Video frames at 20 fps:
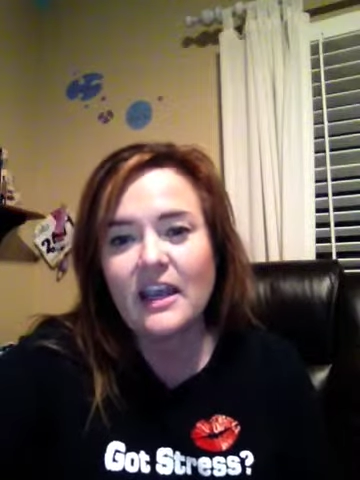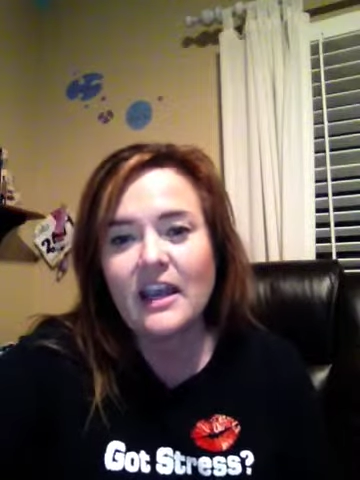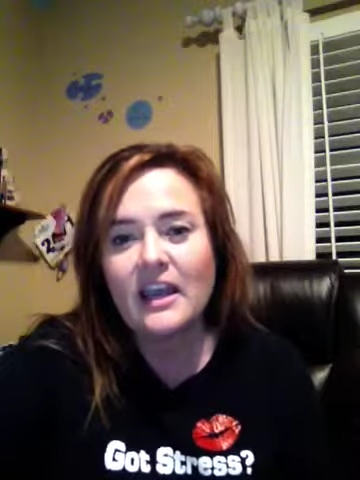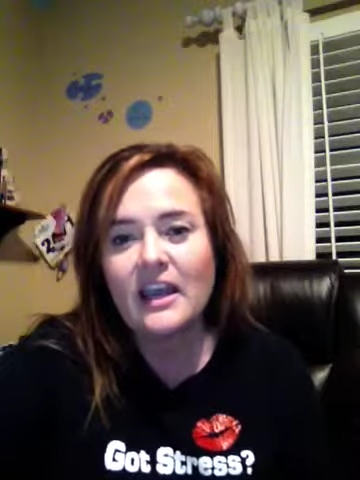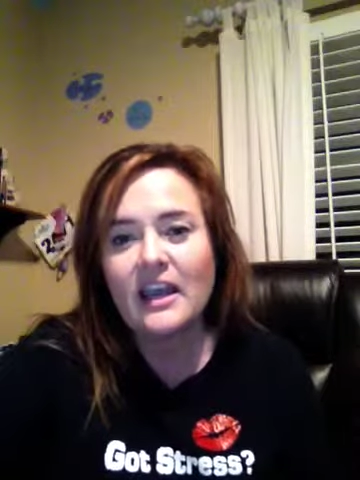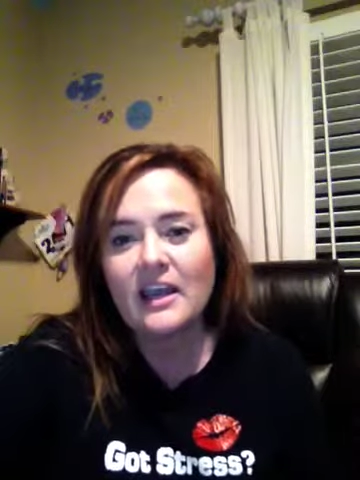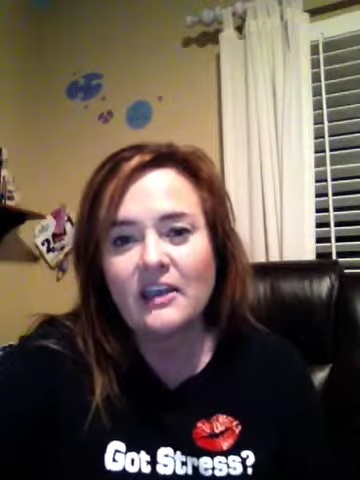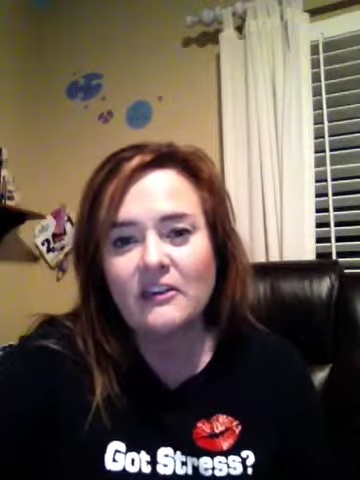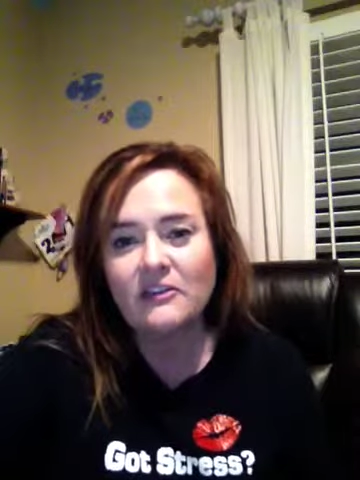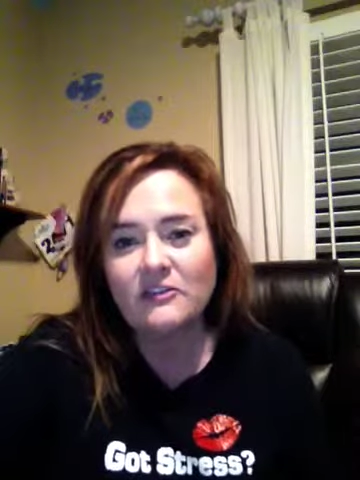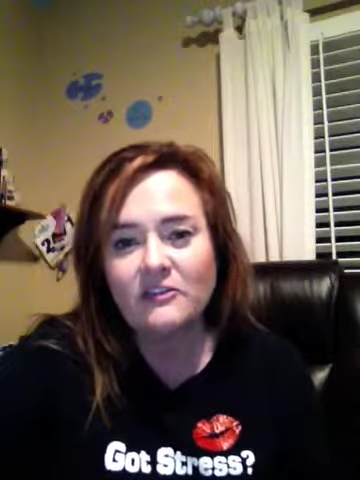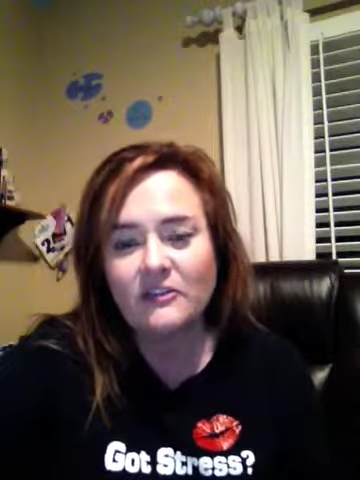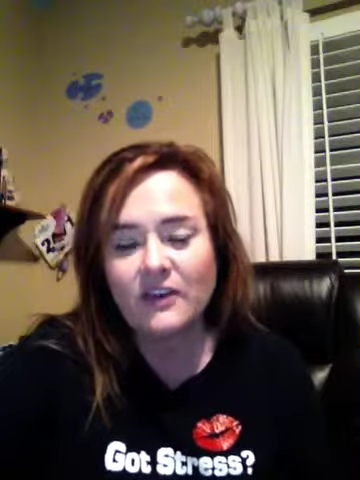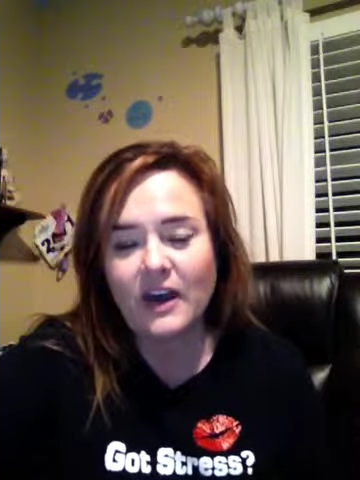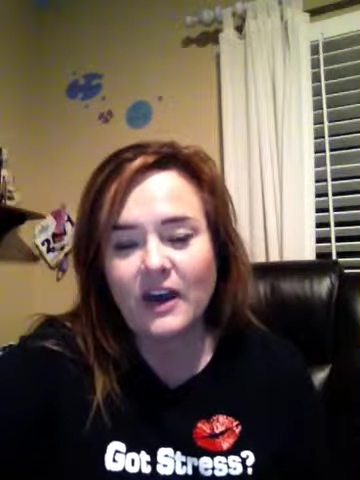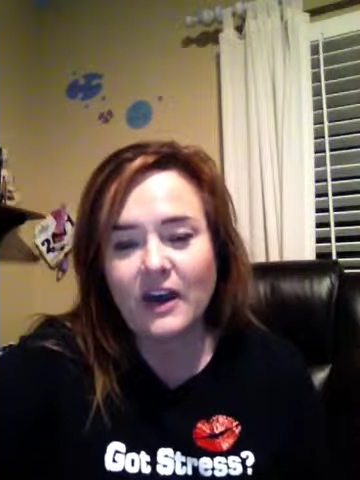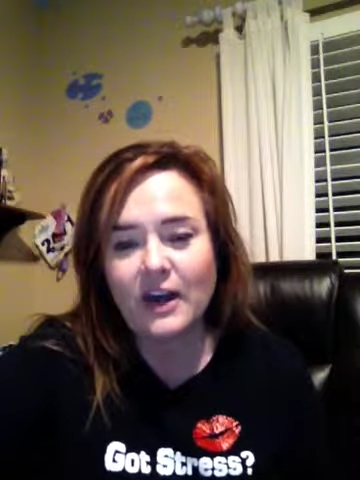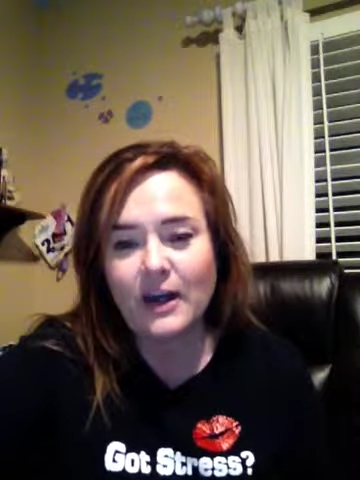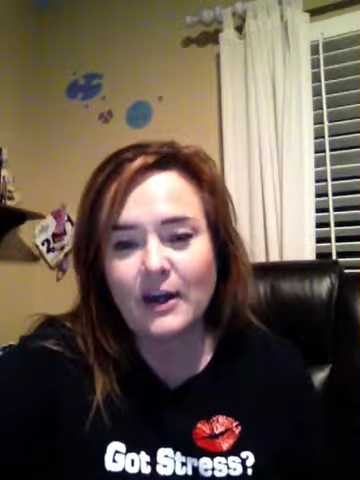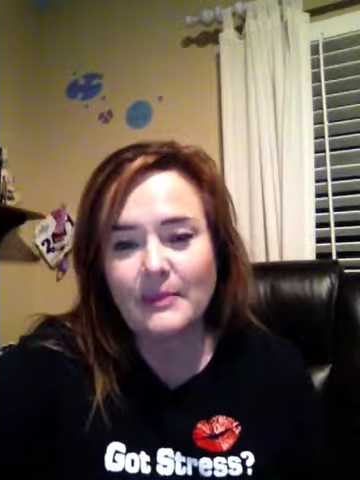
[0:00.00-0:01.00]
If
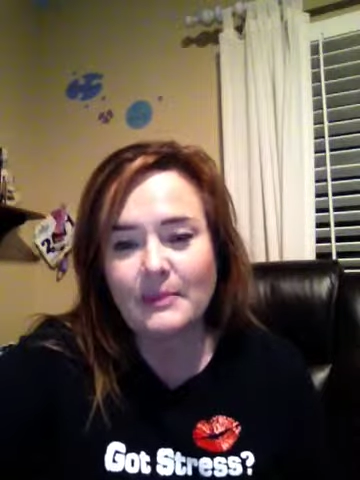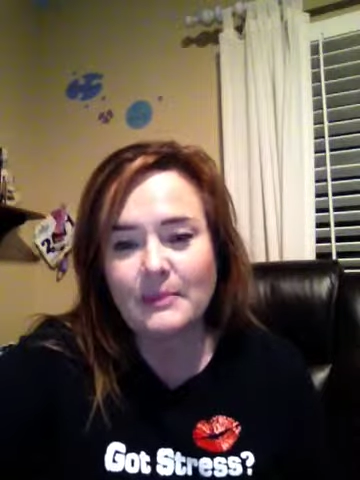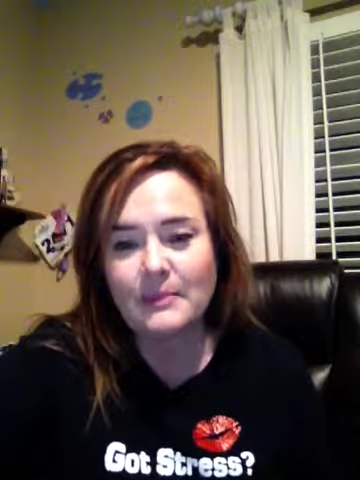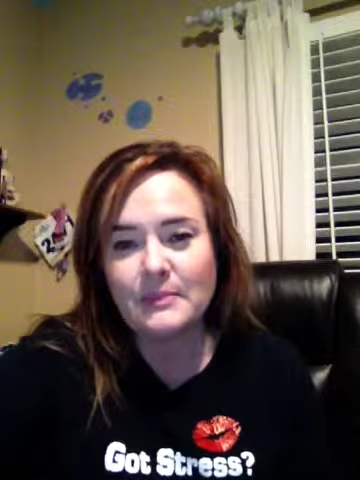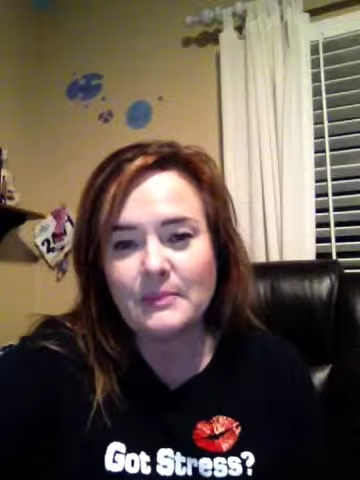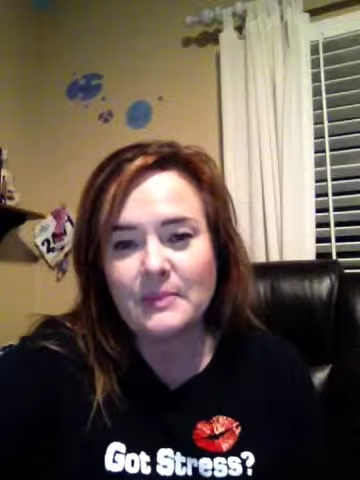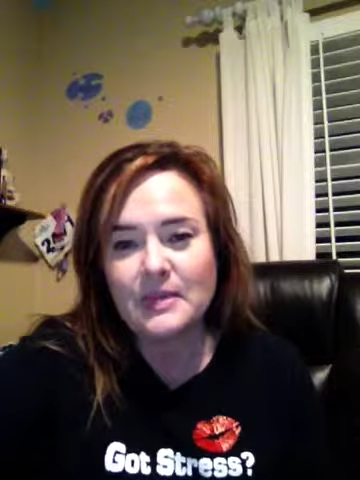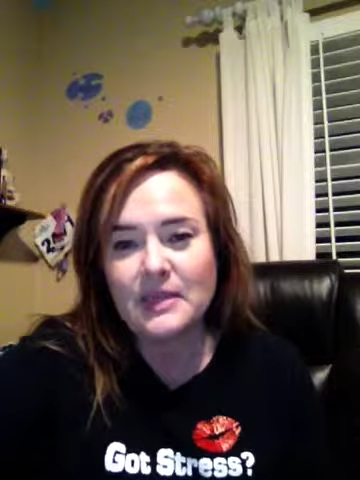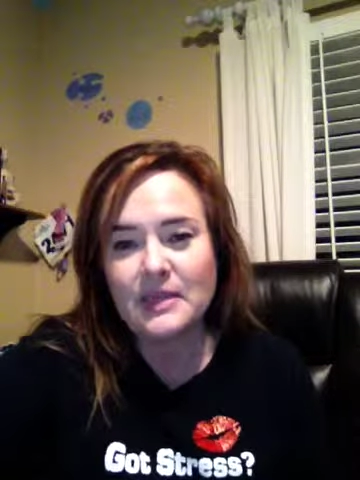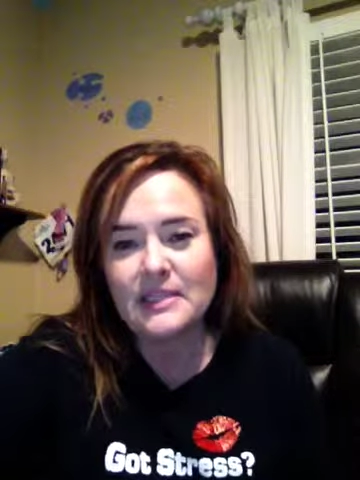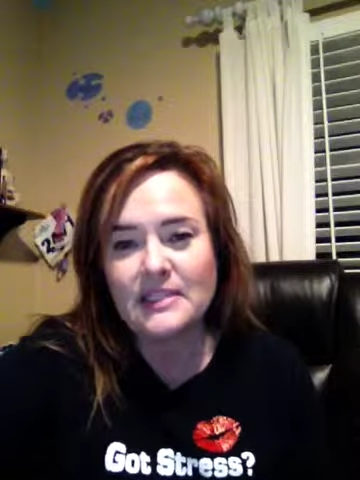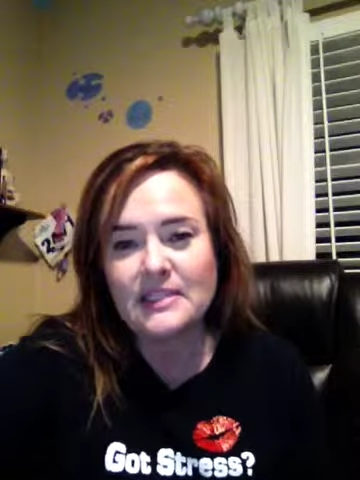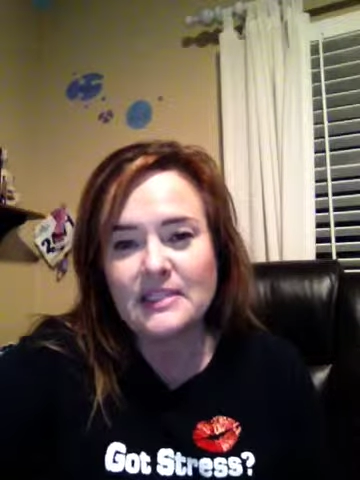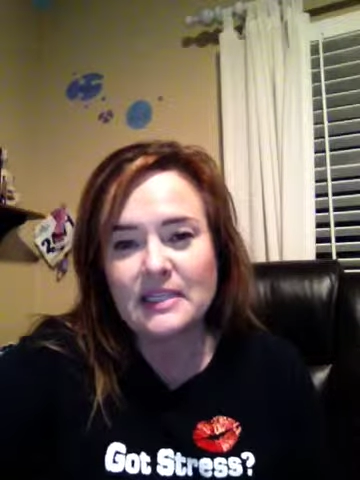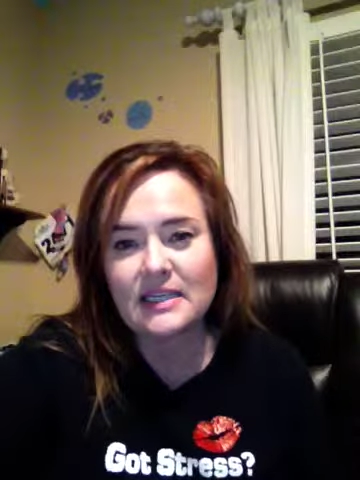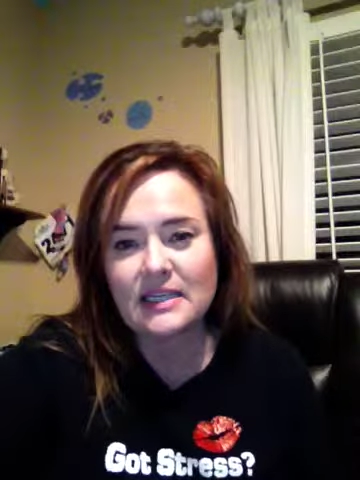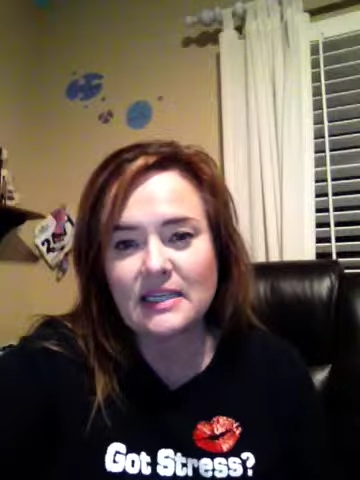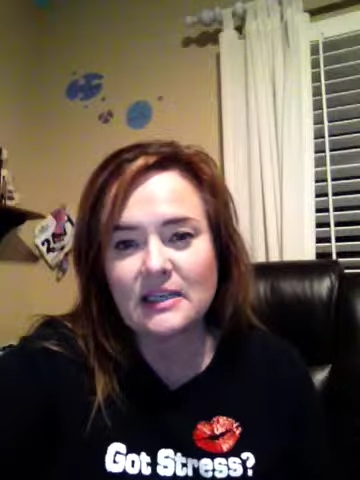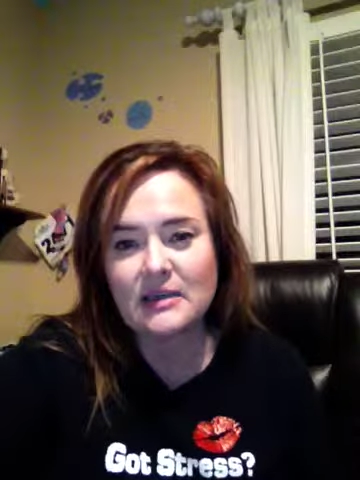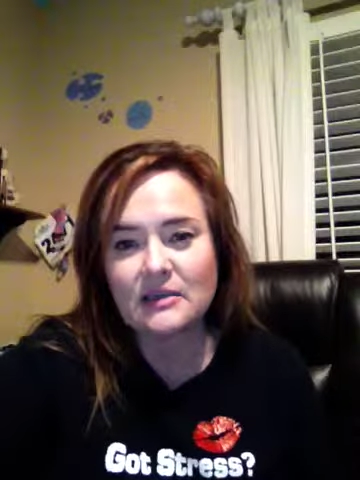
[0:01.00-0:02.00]

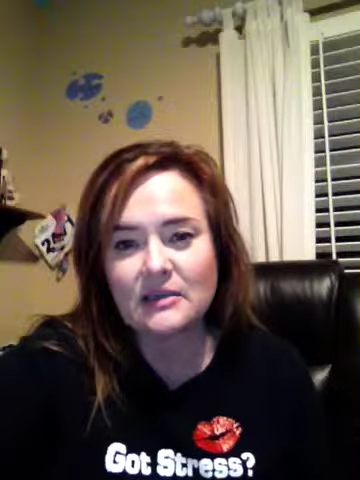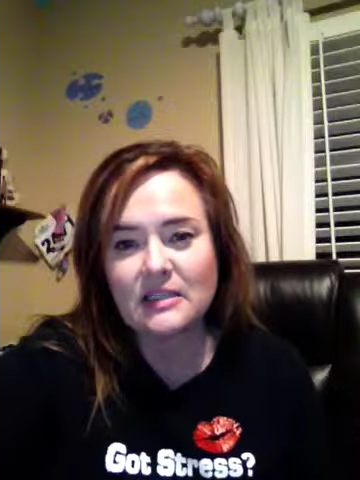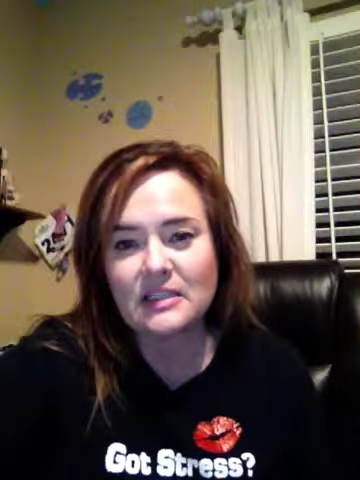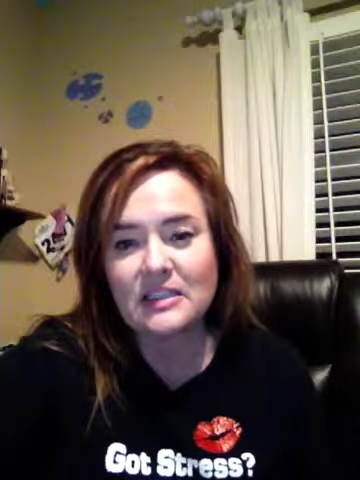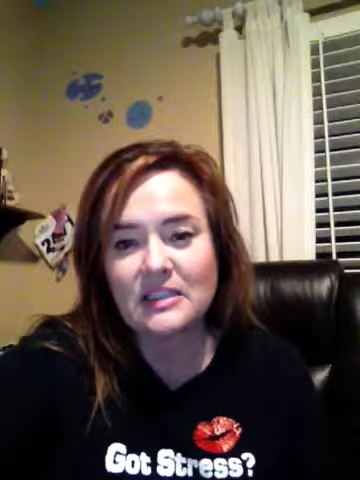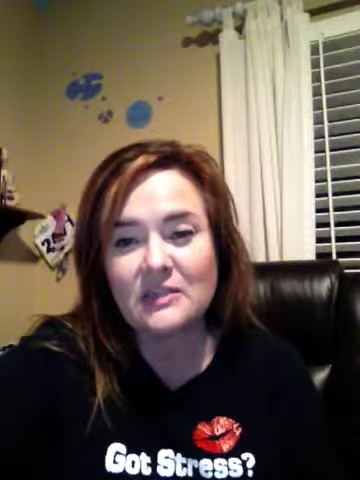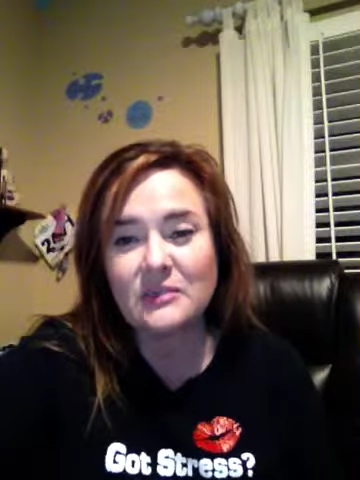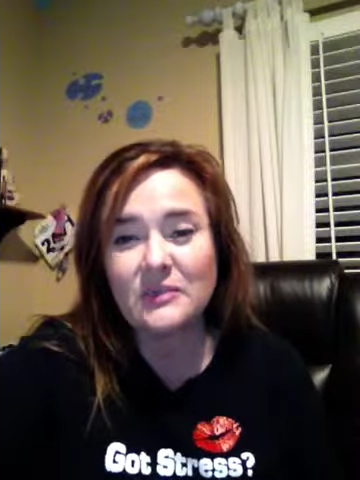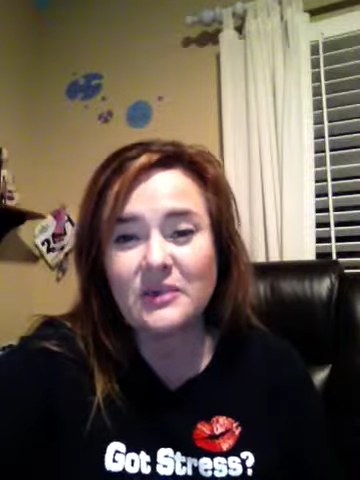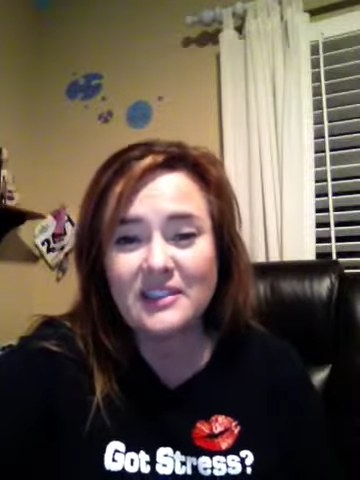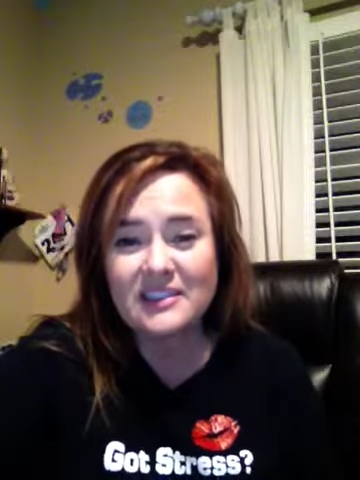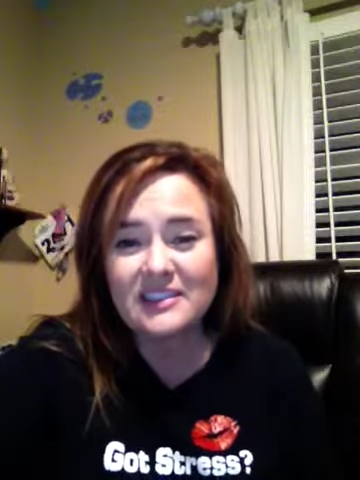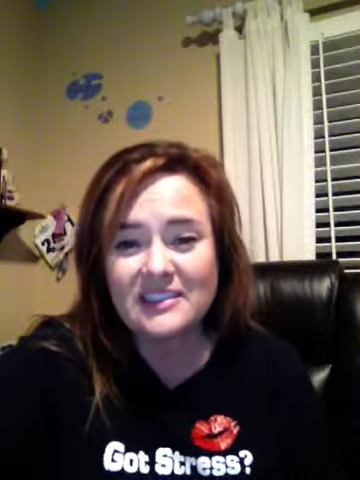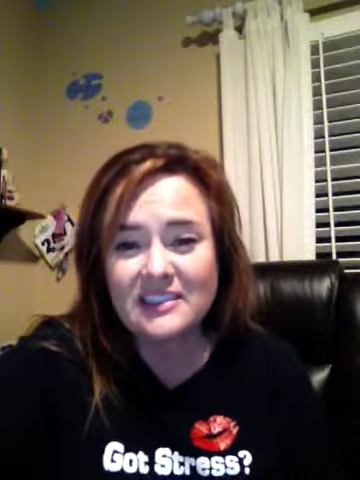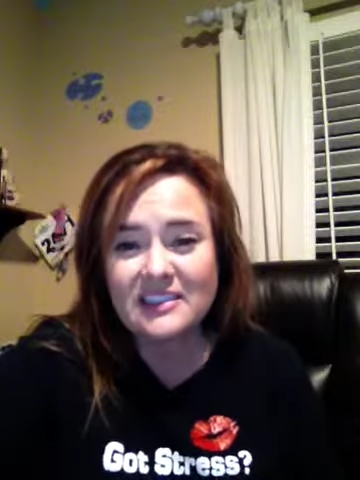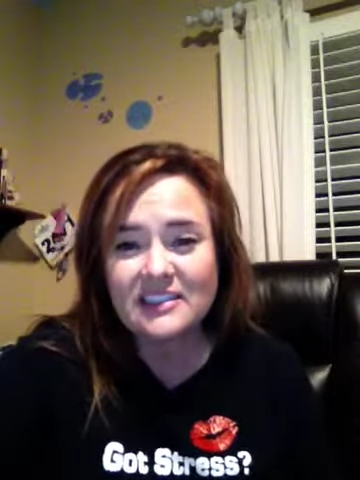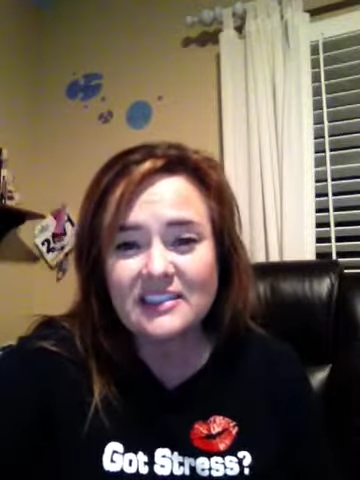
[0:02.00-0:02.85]
do you want to?